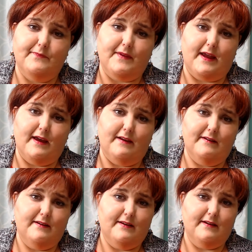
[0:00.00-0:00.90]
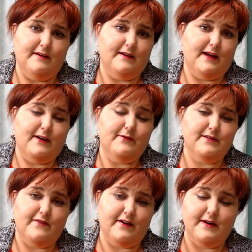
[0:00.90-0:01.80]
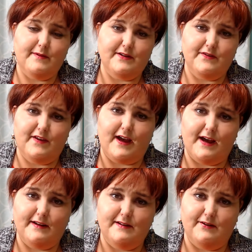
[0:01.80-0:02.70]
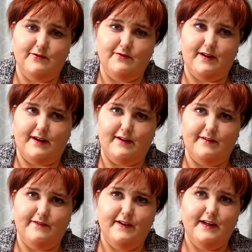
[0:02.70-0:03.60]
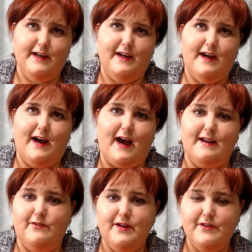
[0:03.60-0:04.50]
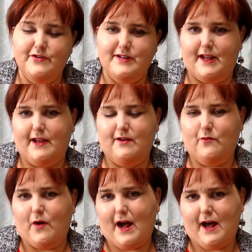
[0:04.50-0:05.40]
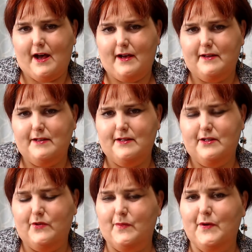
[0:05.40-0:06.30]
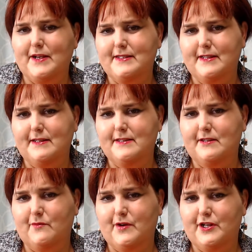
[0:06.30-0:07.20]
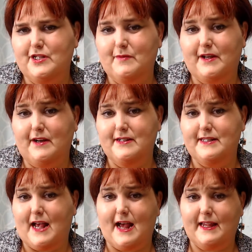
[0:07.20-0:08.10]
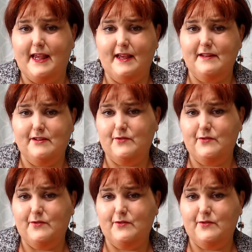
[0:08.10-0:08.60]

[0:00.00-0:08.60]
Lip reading: And he was very much of the attitude of, I don't understand why you are pressing this so much, because I can't do